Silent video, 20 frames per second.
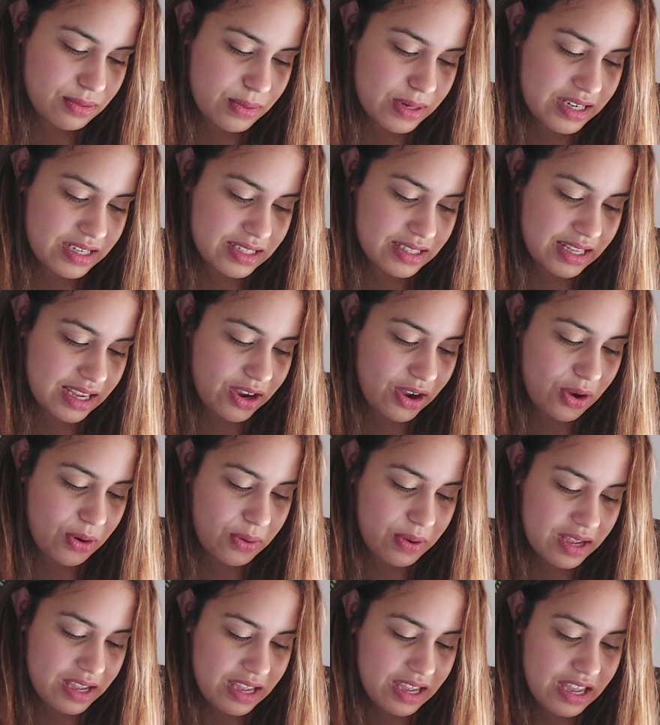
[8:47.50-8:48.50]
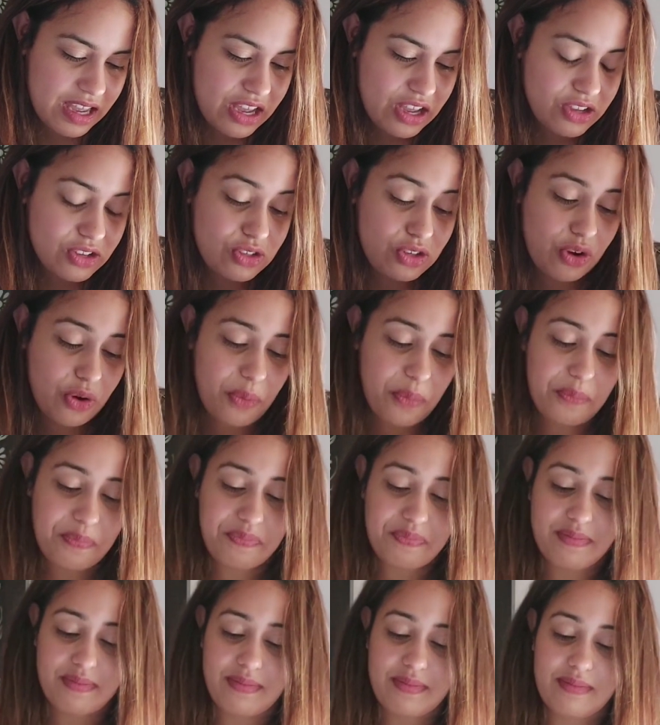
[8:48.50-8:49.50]
where did that go? So
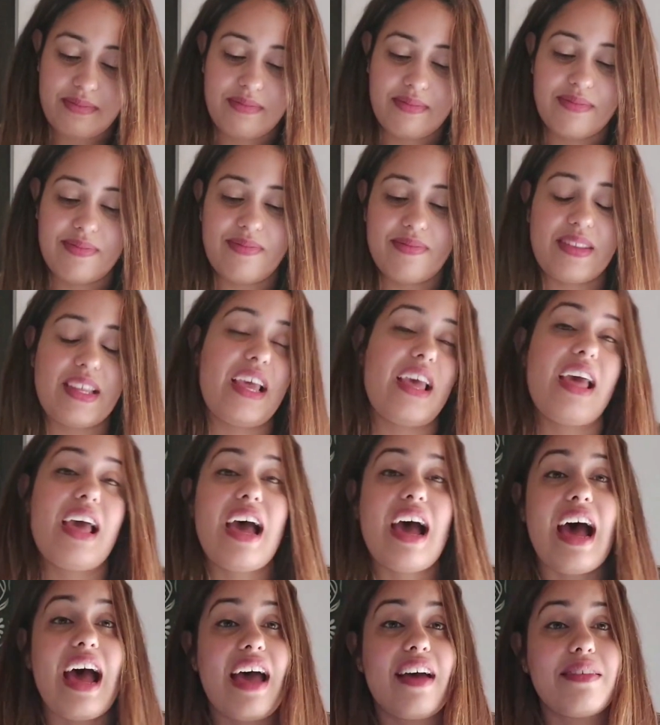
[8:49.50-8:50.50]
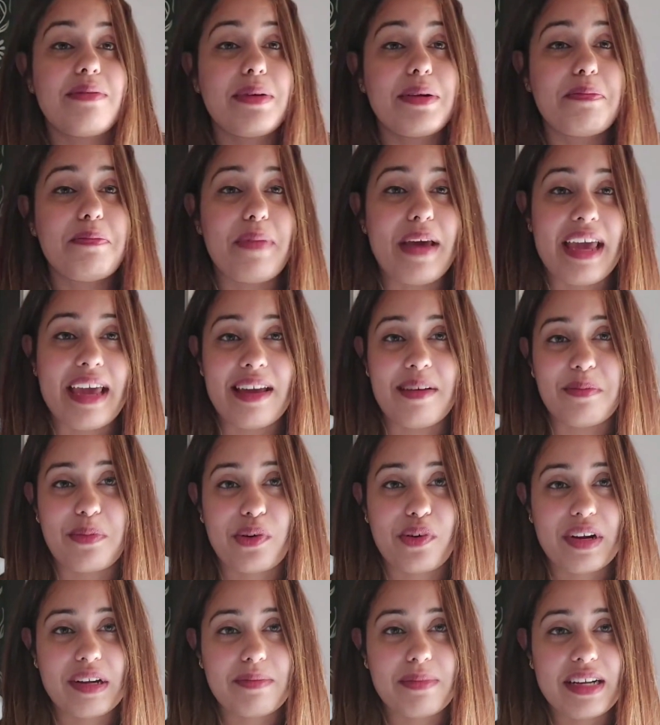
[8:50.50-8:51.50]
I have been
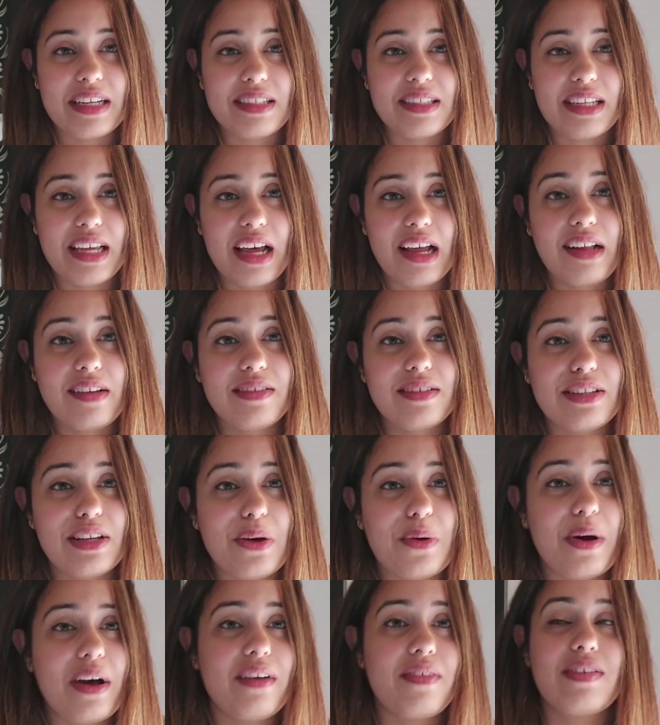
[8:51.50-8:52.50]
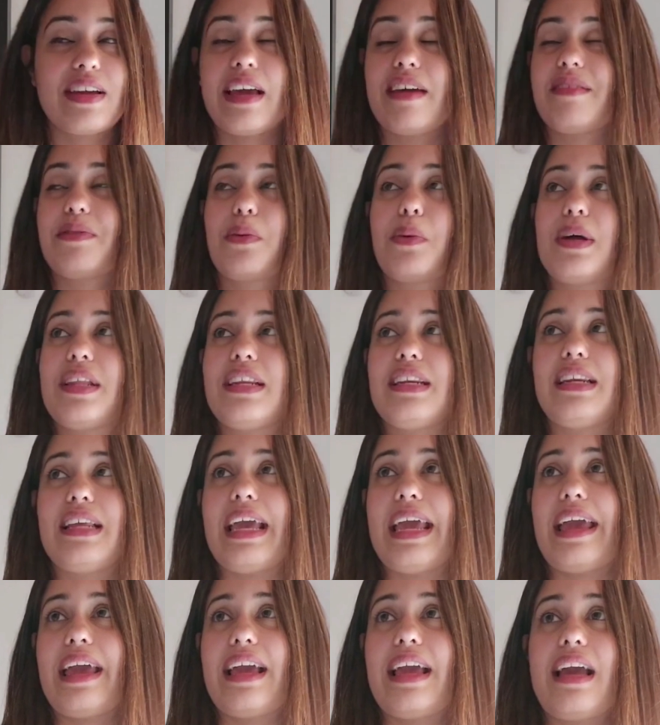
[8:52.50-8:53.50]
pampering myself. So I have kept one
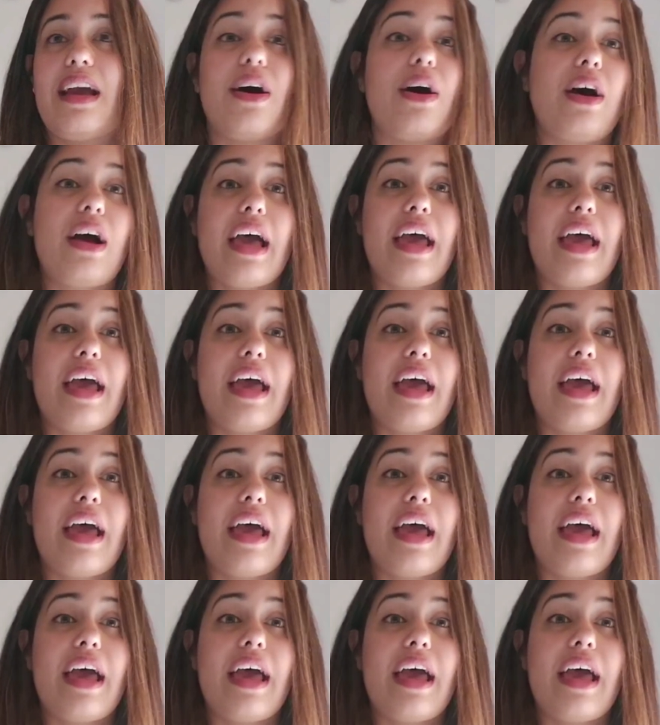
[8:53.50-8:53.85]
day